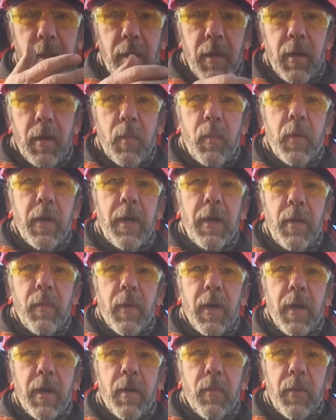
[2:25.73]
on where you
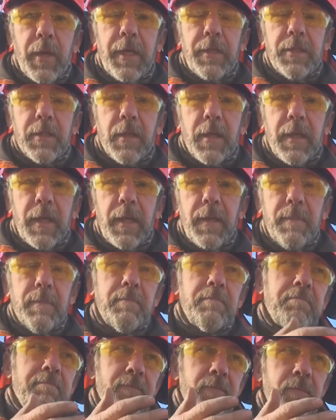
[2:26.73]
are regionally,
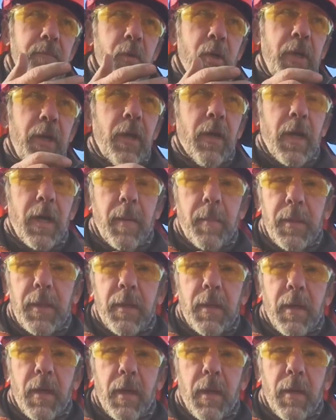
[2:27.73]
pretty common to
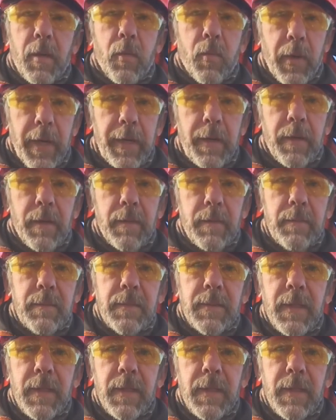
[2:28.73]
call it a raker,